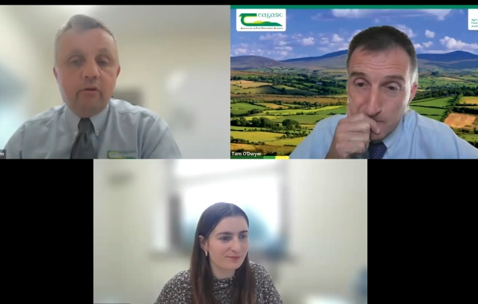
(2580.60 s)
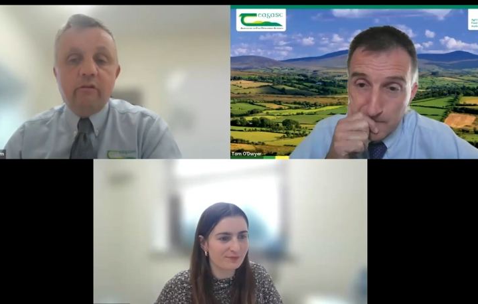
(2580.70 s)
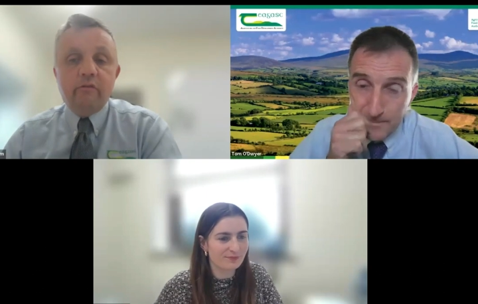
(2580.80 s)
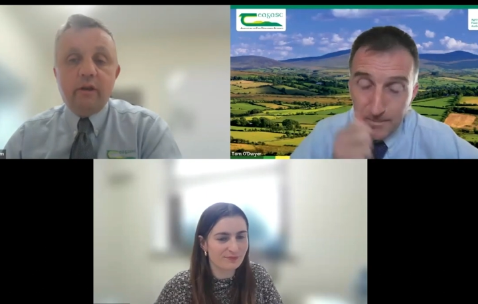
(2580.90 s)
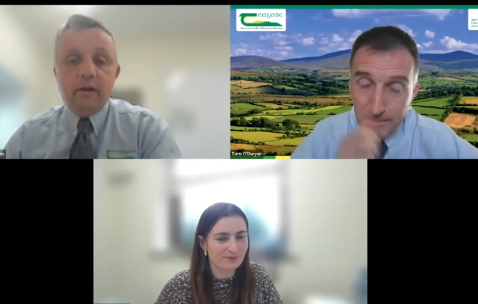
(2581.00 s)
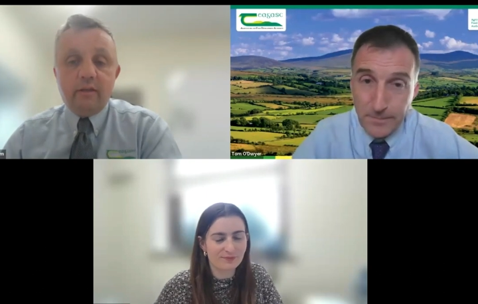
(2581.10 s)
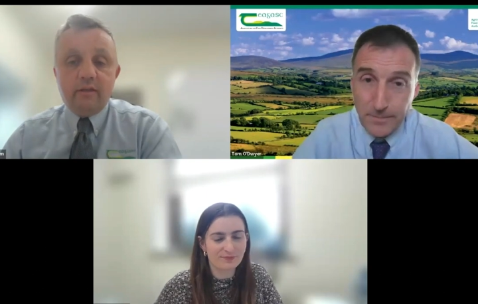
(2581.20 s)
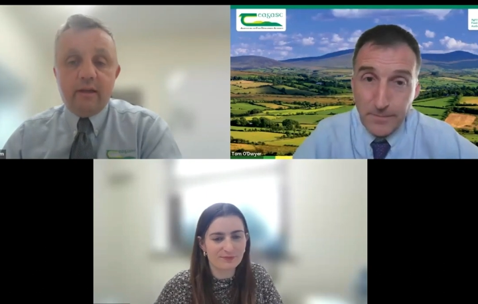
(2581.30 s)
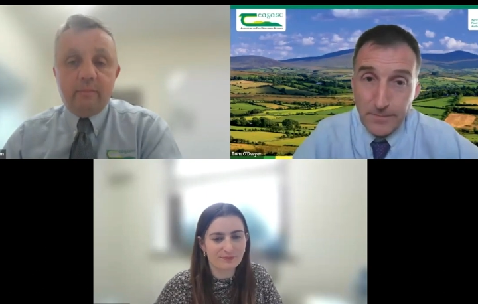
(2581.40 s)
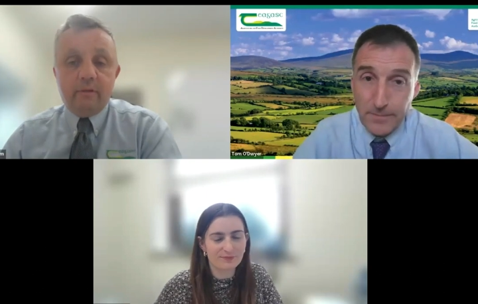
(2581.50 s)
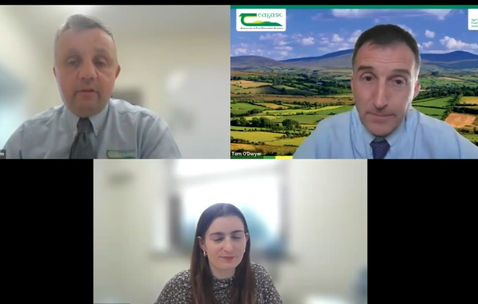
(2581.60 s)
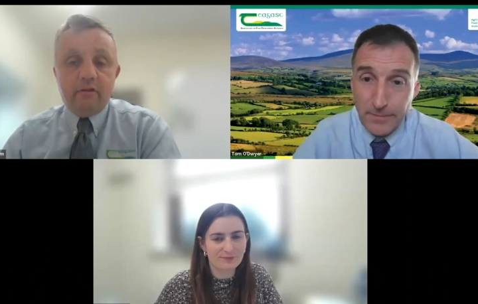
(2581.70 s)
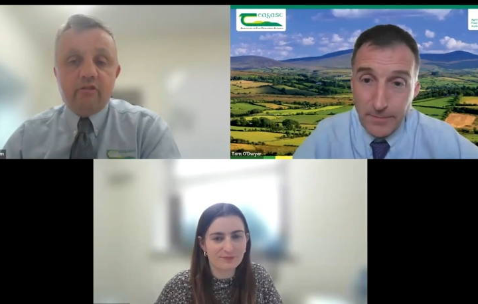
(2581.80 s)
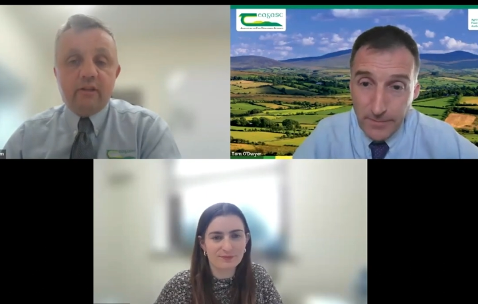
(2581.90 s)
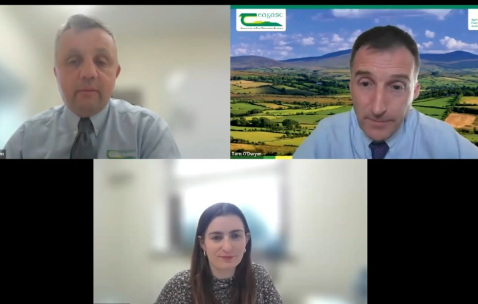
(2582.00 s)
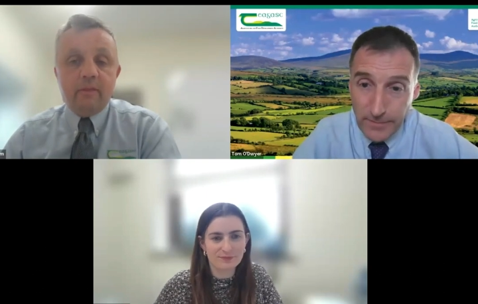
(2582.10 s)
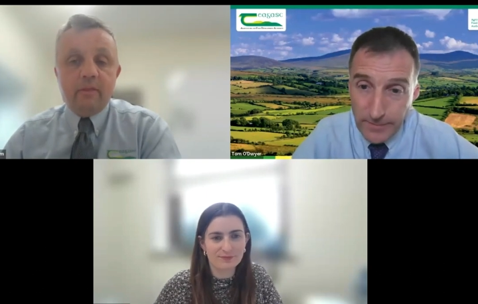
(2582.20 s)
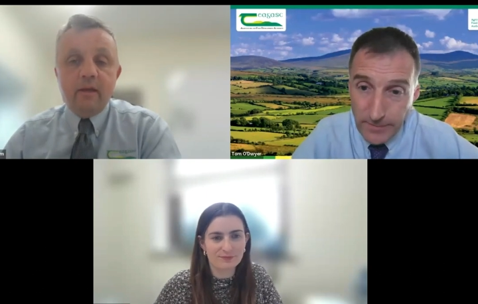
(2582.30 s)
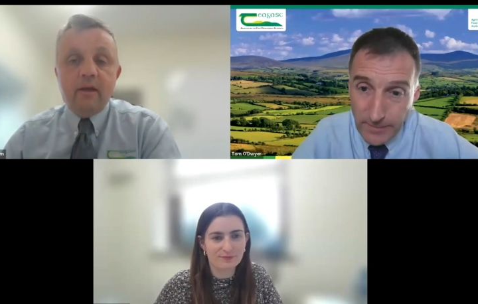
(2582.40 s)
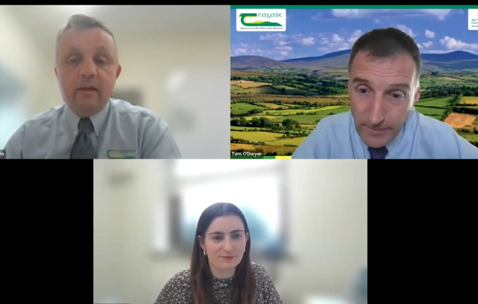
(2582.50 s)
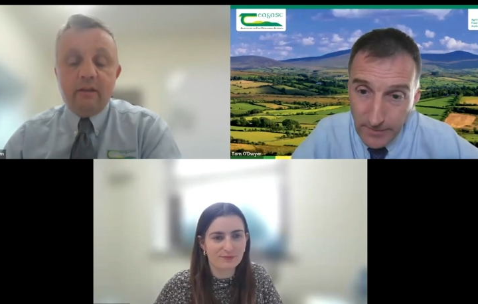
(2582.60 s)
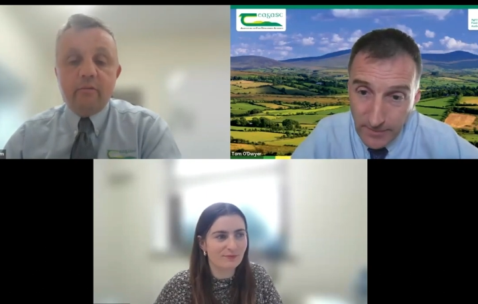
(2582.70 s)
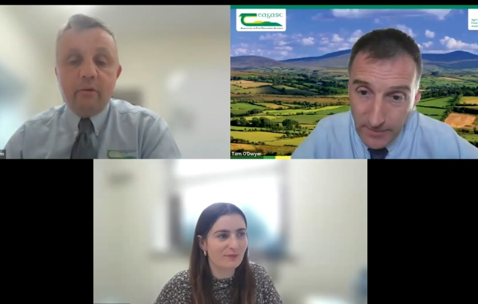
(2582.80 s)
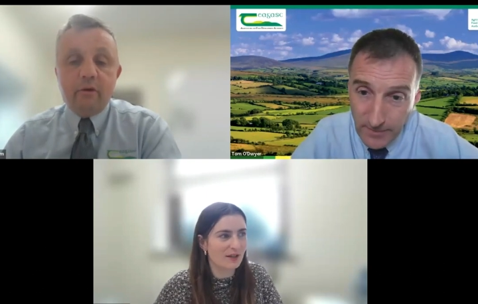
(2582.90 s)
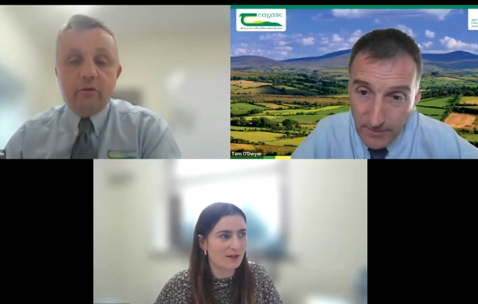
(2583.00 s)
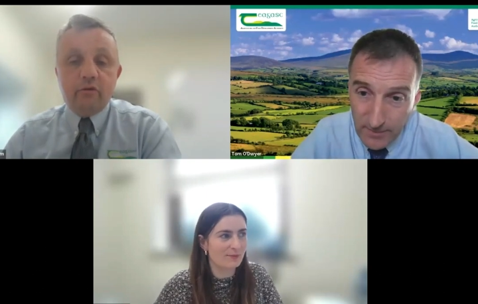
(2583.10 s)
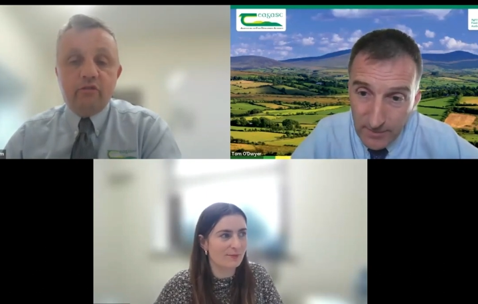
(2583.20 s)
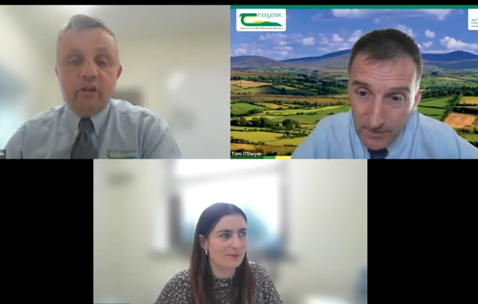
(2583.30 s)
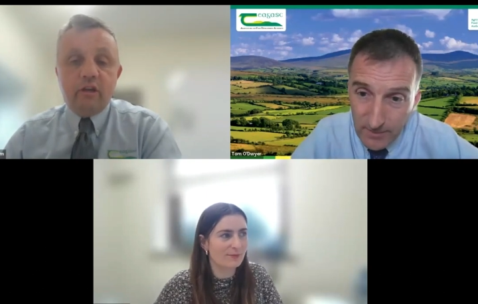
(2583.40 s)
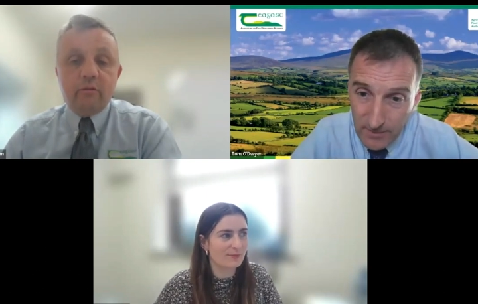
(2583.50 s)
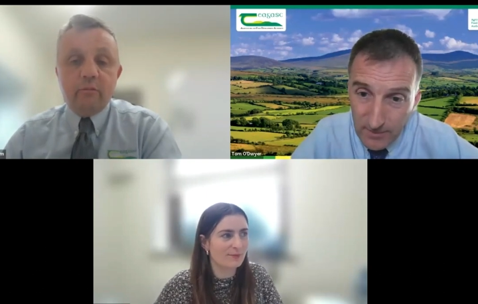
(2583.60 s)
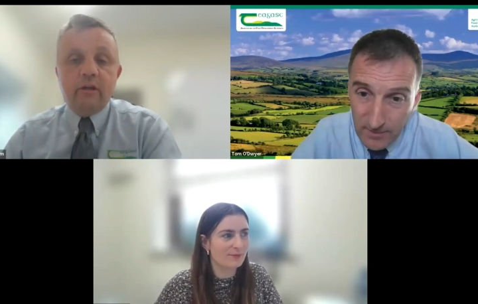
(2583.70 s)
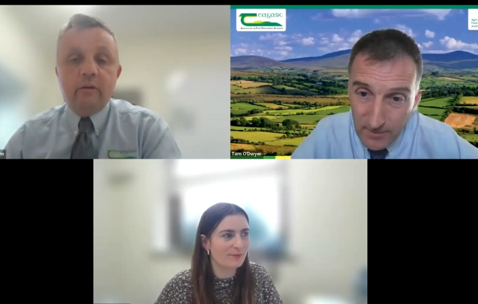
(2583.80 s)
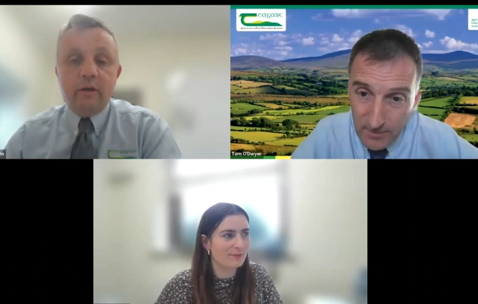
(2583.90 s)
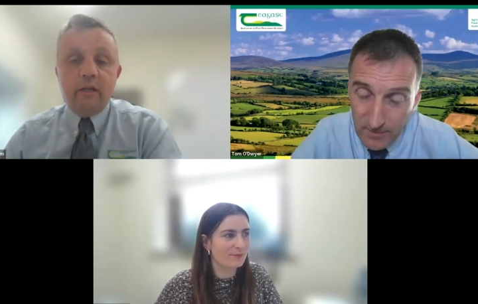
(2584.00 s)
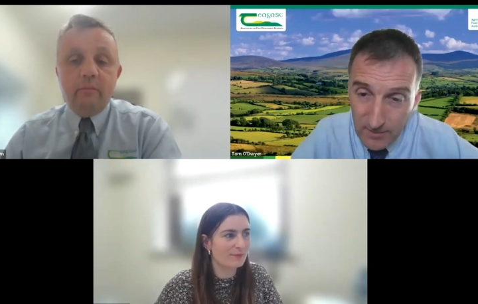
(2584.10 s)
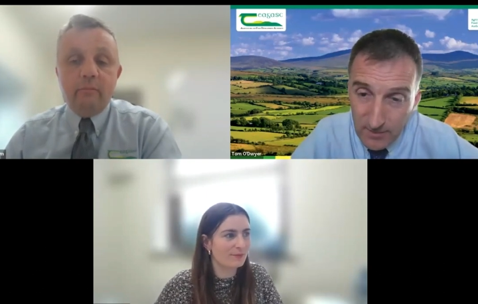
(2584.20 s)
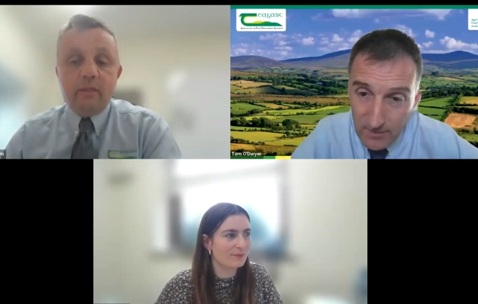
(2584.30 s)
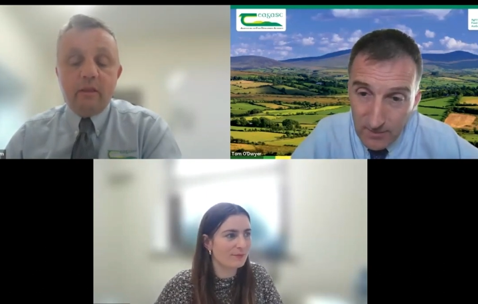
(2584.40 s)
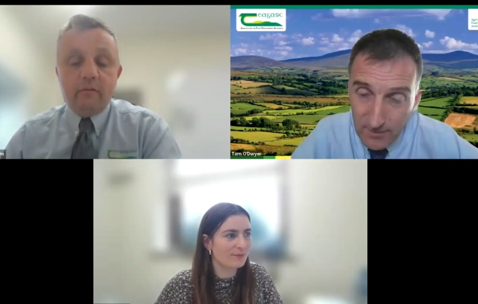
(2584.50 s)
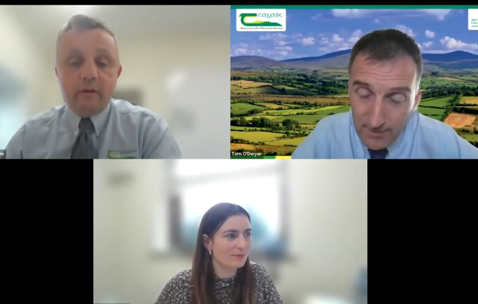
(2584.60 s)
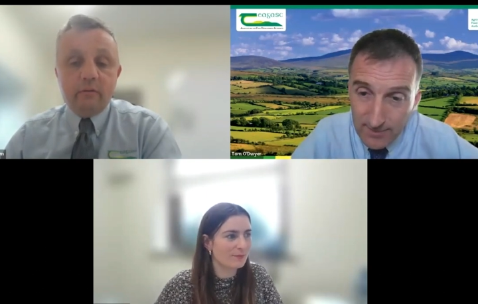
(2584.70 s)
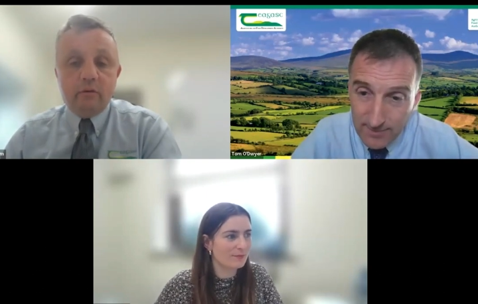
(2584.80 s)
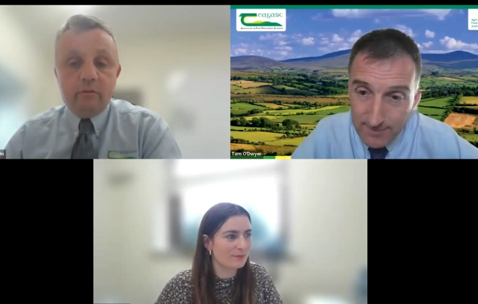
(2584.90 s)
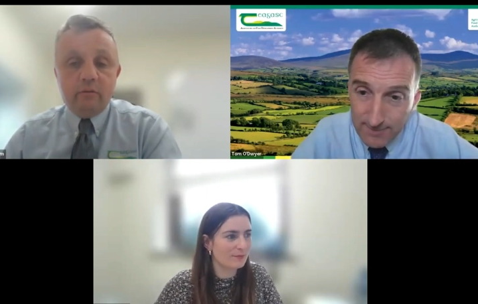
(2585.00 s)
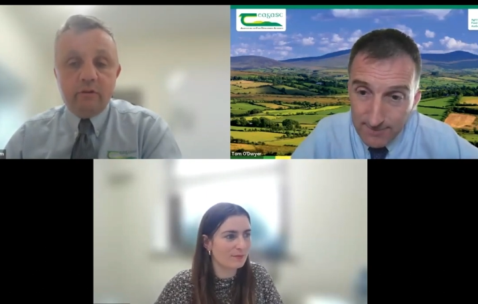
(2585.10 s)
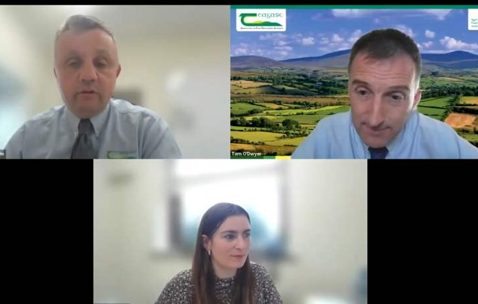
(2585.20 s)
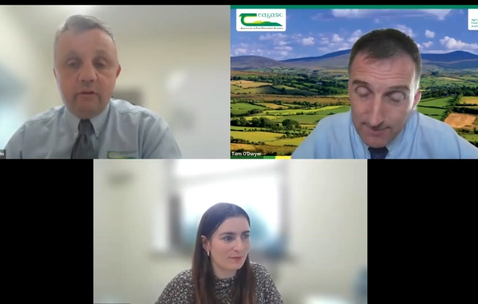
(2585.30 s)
Speaker 1: We don't even realize it happens. It just happens. And this is one of those chains that we're in the, in the midst of at the moment.